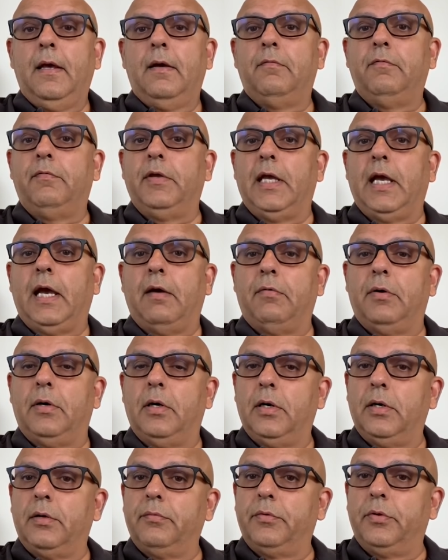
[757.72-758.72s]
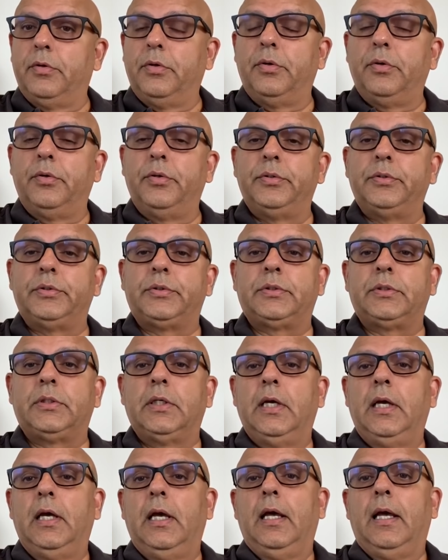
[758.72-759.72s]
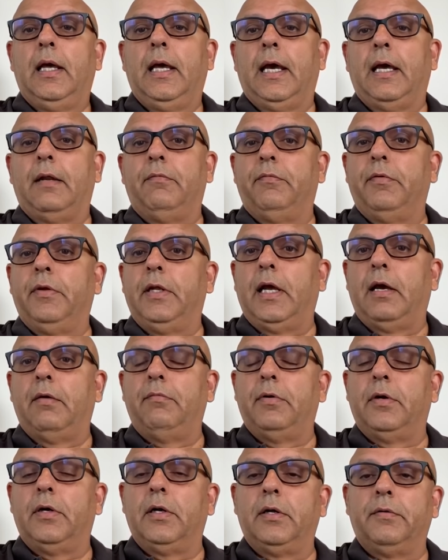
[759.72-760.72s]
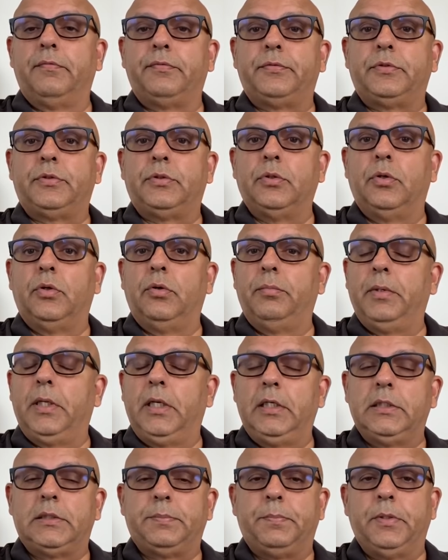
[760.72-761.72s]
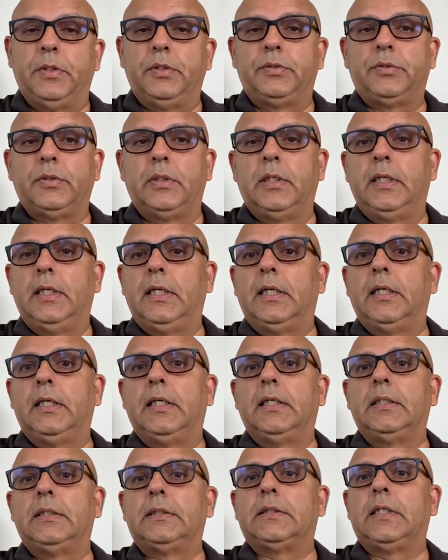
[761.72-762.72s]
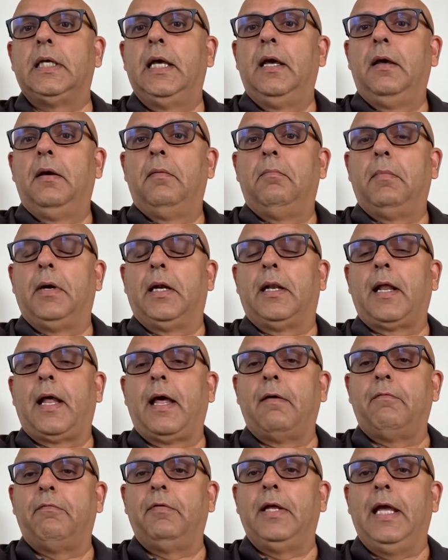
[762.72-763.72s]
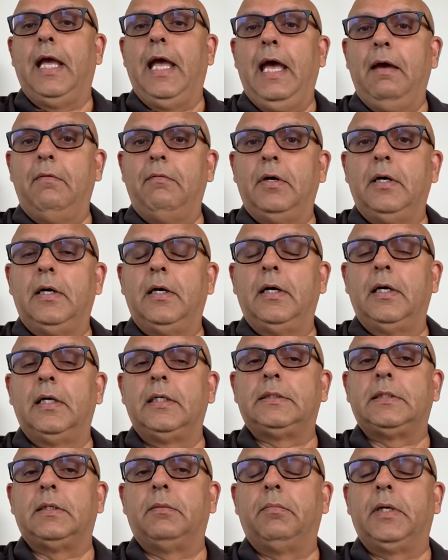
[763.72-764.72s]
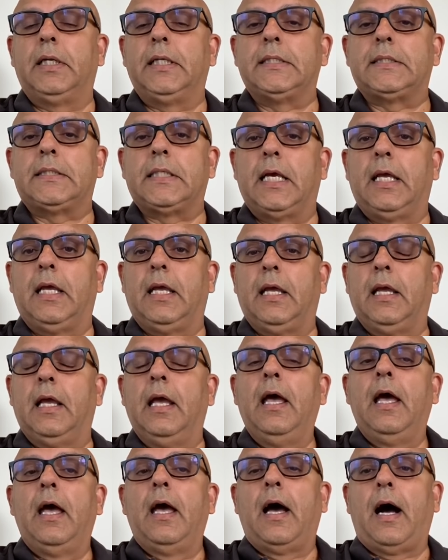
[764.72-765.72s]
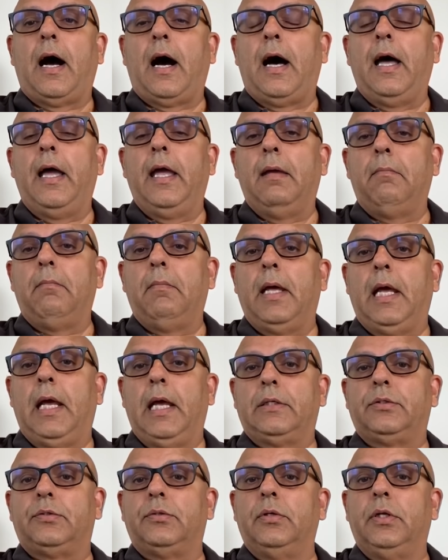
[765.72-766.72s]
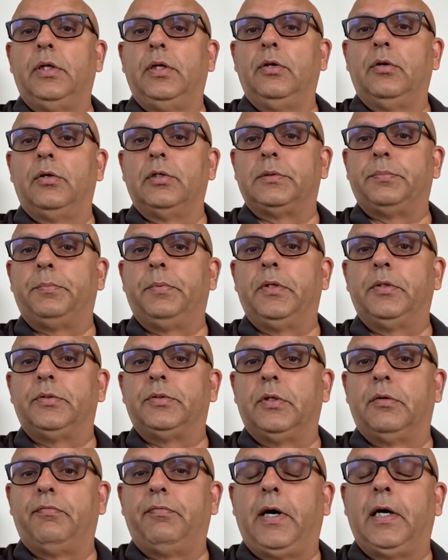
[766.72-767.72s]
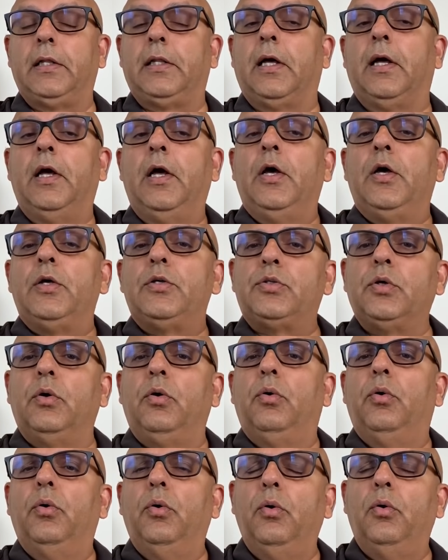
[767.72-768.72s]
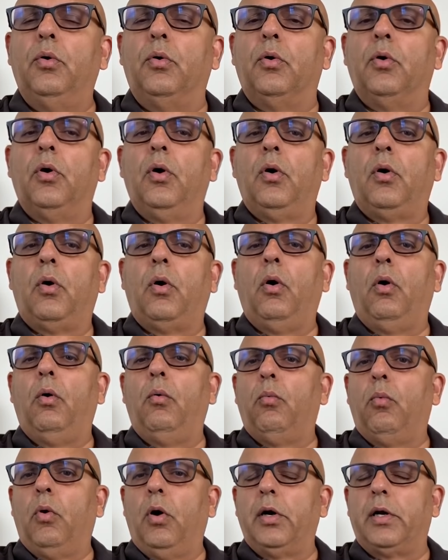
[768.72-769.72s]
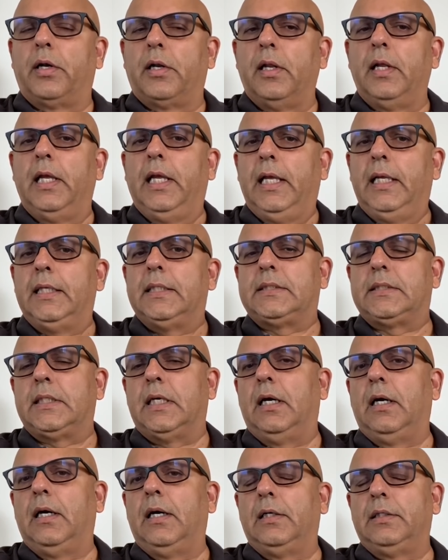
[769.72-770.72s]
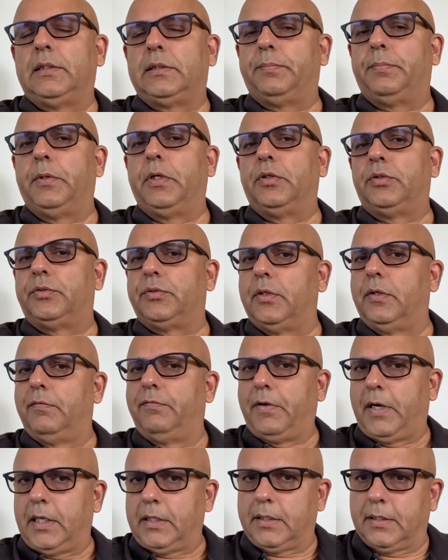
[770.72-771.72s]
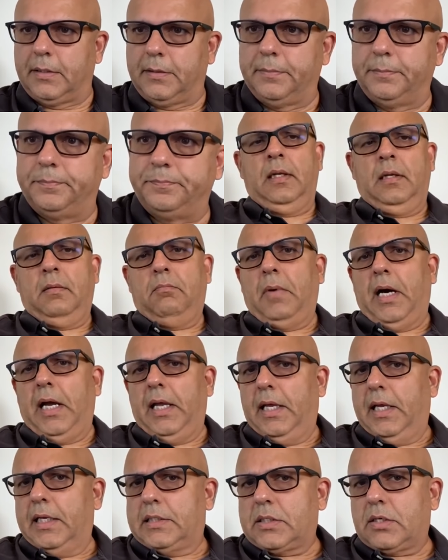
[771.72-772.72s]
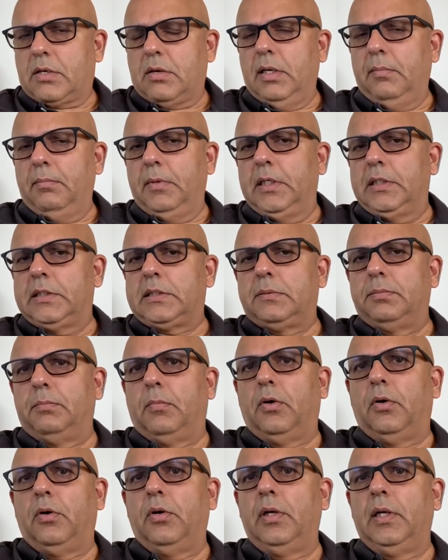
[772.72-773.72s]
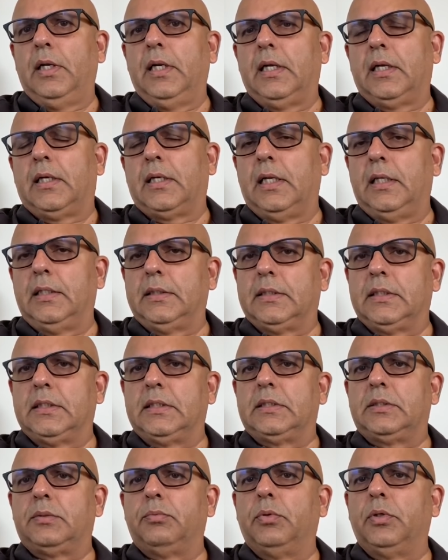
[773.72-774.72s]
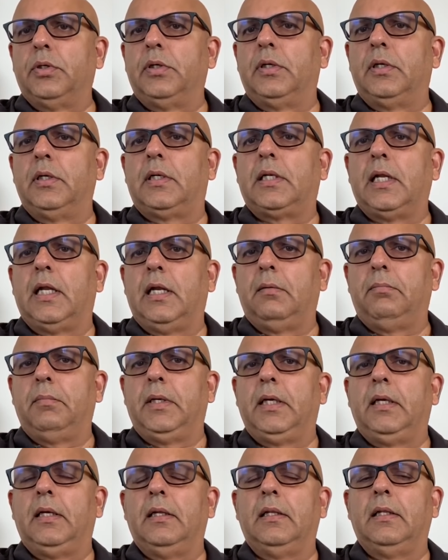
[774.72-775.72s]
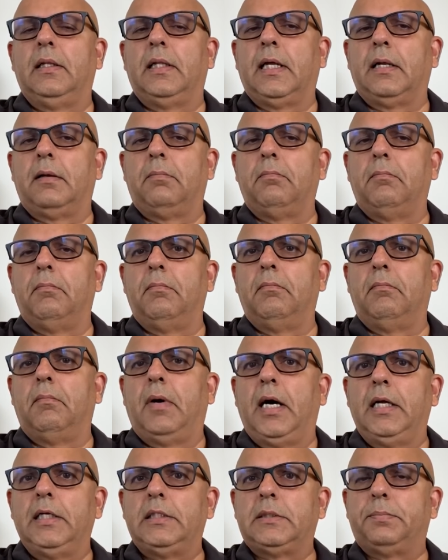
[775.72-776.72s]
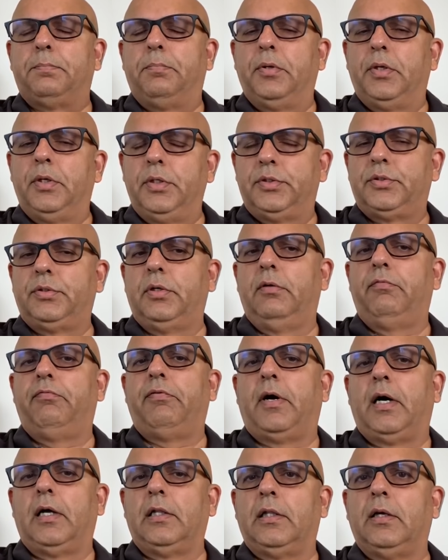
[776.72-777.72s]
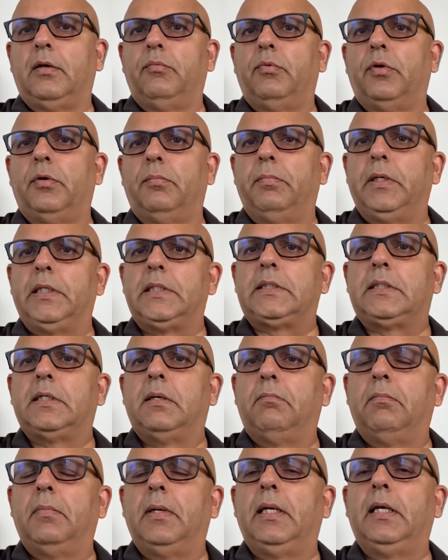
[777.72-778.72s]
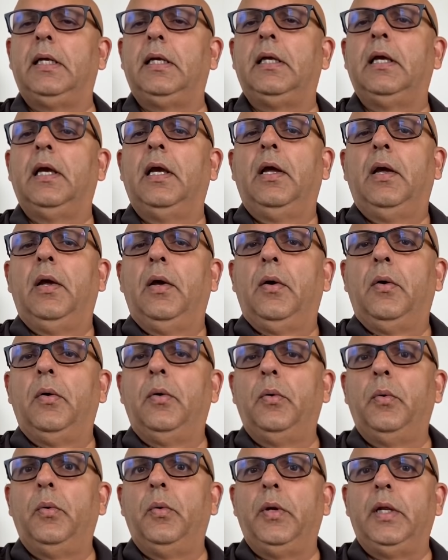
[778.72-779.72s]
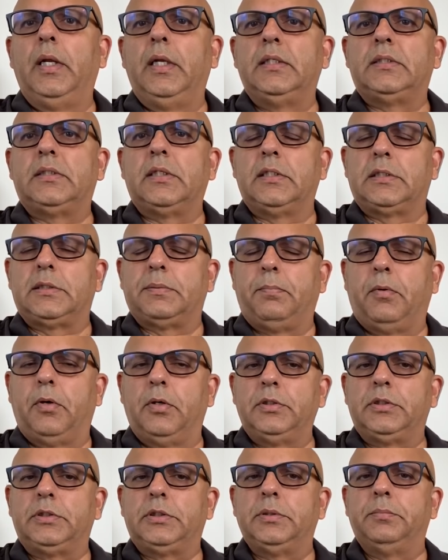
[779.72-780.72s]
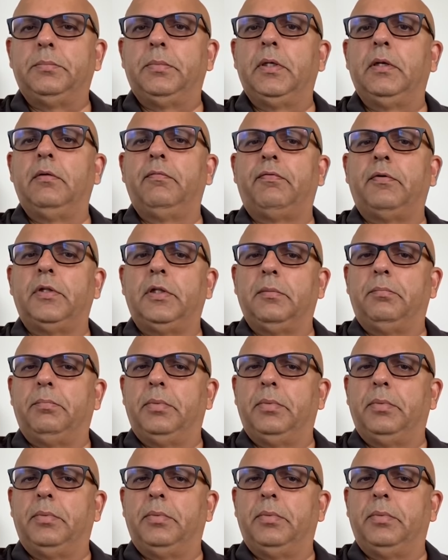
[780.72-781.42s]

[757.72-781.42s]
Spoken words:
We have heard of gurus and we have heard of so many spiritual leaders, but have we ever heard somebody saying, I am actually your spiritual father? So who or what is a spiritual father? My extremely small intelligence would tell me that my spiritual father would be somebody who is responsible for the